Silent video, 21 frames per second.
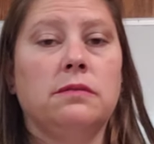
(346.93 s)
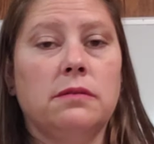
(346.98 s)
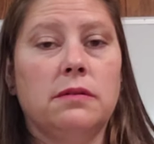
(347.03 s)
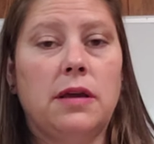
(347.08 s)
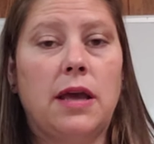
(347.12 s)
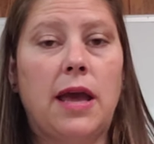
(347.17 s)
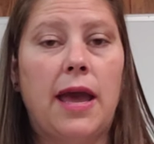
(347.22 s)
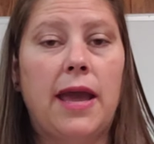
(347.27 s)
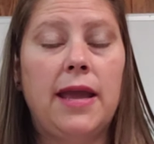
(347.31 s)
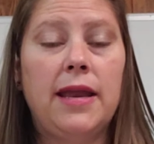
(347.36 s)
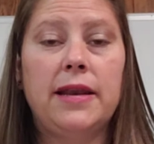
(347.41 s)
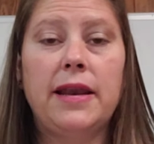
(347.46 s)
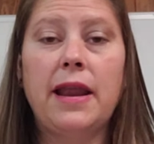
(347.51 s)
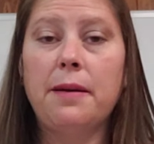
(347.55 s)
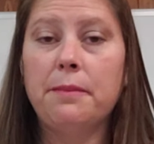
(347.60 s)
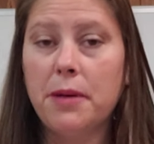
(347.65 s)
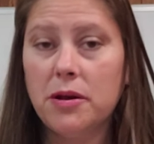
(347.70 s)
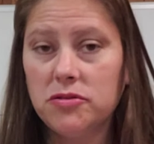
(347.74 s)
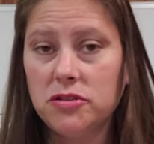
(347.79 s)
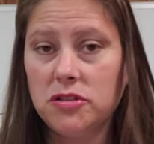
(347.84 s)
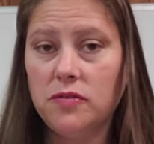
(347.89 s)
Okay, now
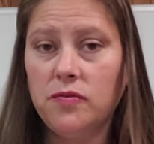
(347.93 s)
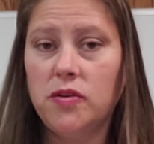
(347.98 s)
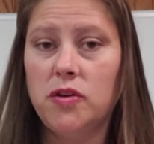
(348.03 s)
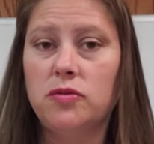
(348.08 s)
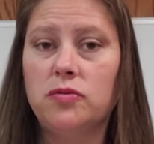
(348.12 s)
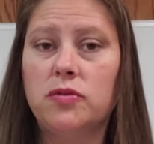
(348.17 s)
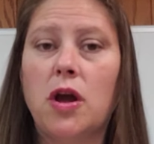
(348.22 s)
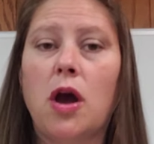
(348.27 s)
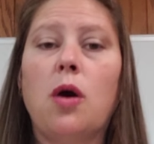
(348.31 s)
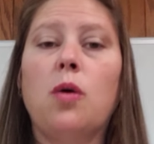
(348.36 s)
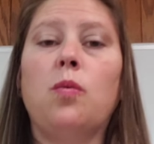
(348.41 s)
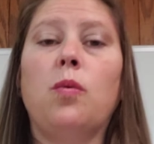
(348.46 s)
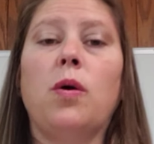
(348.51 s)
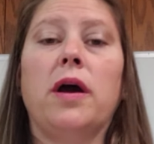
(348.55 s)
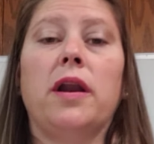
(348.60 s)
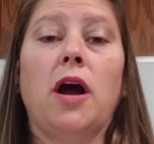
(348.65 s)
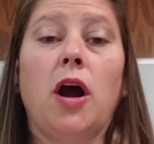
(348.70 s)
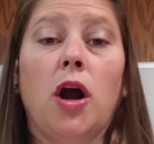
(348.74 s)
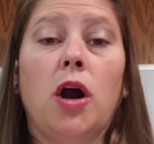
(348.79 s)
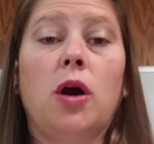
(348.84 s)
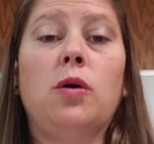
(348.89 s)
most of you know
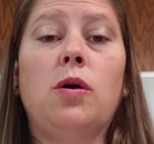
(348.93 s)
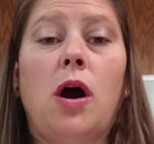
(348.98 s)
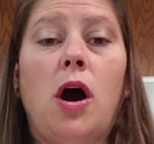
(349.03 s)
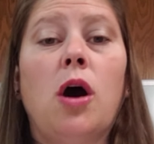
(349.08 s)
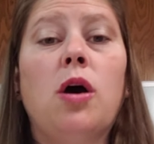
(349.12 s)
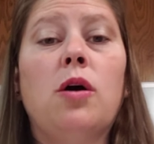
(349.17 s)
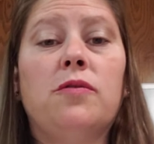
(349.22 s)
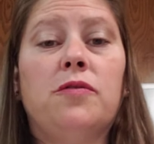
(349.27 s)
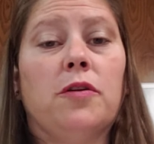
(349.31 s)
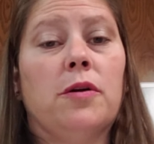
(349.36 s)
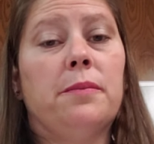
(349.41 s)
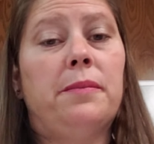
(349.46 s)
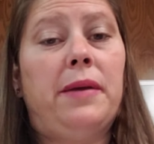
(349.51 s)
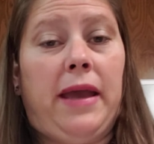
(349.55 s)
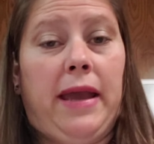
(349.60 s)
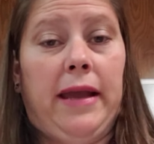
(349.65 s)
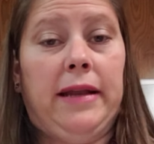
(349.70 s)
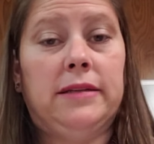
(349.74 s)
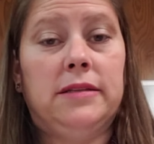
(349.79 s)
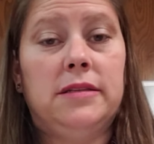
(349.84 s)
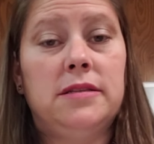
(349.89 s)
what over
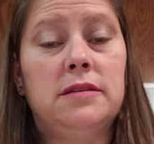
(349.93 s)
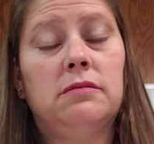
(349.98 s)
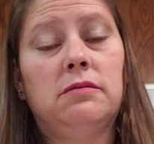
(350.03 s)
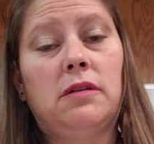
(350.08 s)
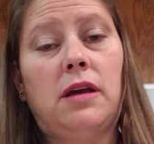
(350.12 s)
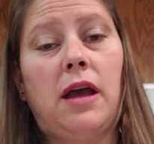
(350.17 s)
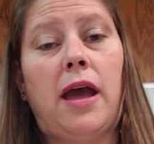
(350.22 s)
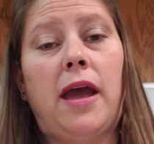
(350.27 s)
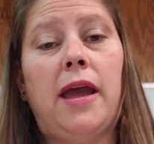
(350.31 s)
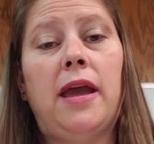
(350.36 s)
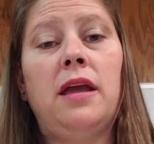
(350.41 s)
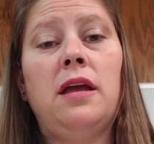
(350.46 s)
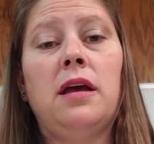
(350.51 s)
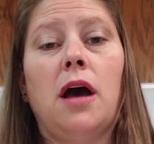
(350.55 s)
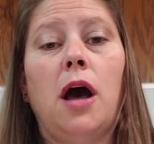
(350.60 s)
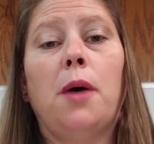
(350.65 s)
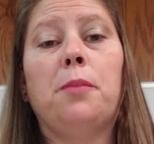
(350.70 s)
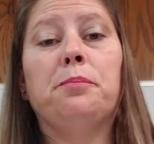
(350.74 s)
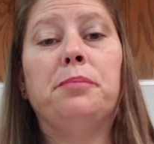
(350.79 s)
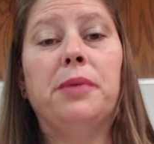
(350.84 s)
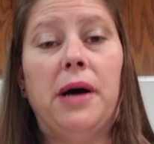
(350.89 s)
means, okay,
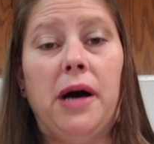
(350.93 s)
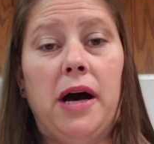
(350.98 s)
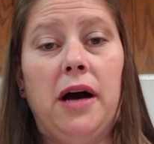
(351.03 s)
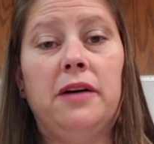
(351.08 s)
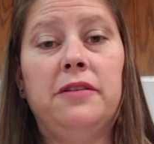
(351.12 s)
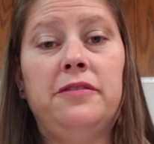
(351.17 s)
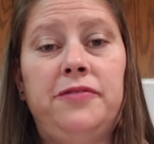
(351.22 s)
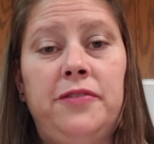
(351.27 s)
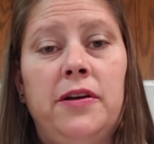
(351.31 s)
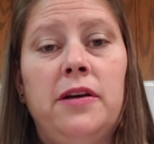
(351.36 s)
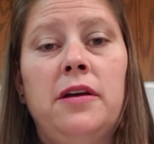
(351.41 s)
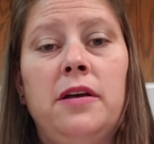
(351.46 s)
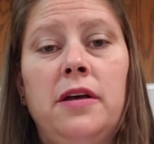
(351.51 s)
above.